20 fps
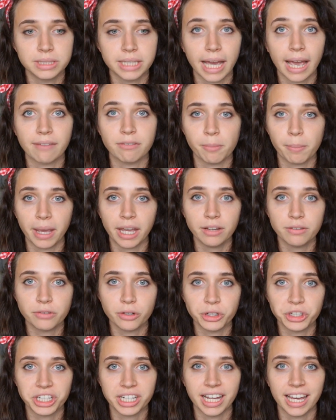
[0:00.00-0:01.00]
They have a paid
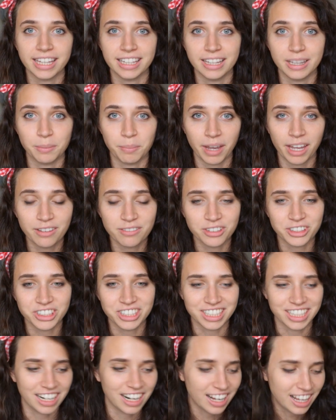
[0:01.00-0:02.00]
version, and then the paid
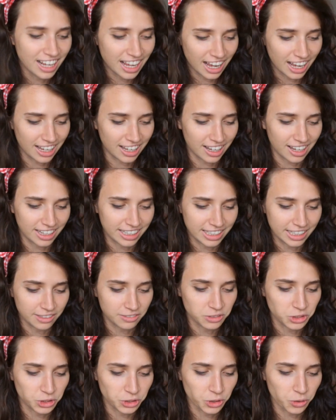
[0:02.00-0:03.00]
version
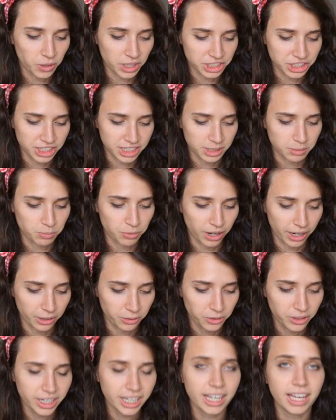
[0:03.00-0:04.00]
gives your questions
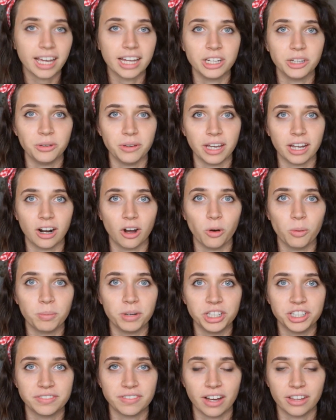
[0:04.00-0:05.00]
priority, and you get a whole
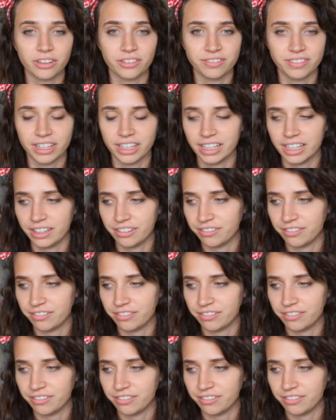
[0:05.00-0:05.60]
bunch of other very neat